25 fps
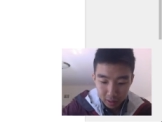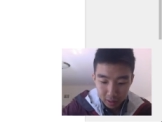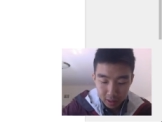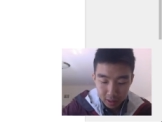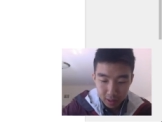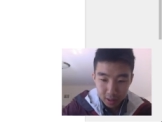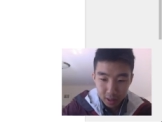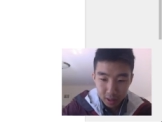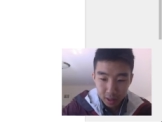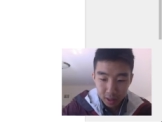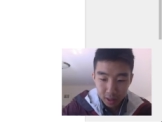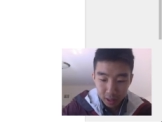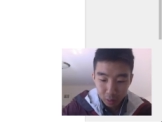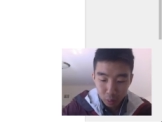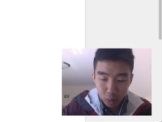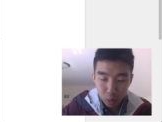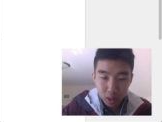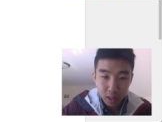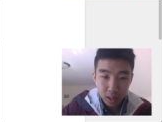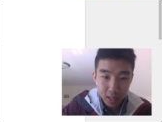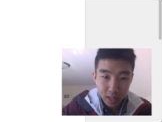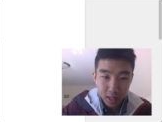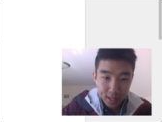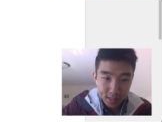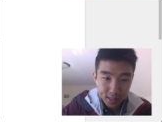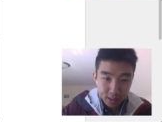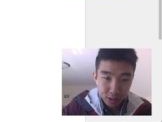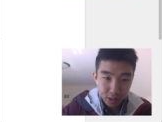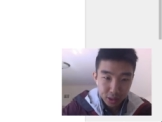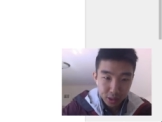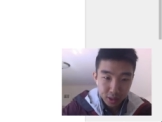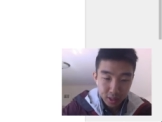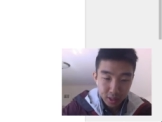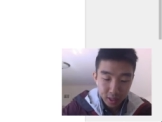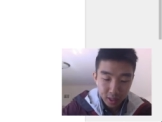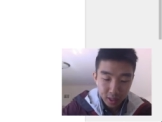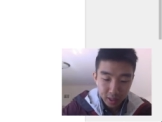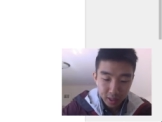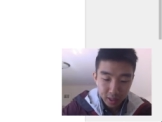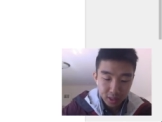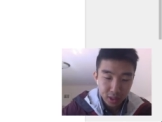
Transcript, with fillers: This is not like what classes you take.